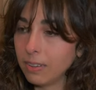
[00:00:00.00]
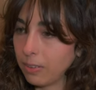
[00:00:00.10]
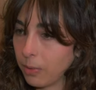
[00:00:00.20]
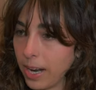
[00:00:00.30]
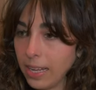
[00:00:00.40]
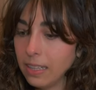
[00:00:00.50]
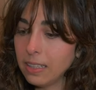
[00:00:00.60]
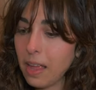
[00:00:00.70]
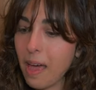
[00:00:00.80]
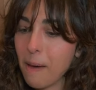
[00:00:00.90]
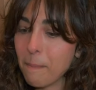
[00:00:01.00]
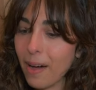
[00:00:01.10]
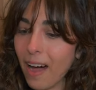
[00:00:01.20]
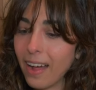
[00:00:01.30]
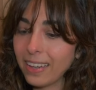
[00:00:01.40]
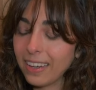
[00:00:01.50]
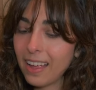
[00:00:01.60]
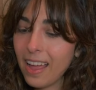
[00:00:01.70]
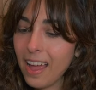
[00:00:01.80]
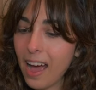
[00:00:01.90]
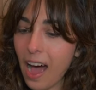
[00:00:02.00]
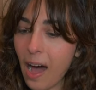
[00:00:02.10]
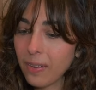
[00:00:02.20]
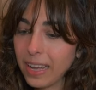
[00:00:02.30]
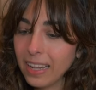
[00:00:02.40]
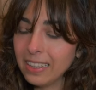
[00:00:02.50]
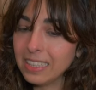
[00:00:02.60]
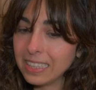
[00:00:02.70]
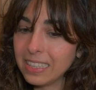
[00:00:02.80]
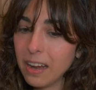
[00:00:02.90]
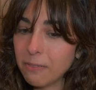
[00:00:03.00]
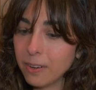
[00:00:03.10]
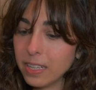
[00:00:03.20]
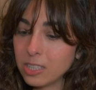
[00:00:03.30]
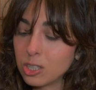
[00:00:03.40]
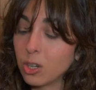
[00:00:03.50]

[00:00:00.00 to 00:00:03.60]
great, but how can these DevRels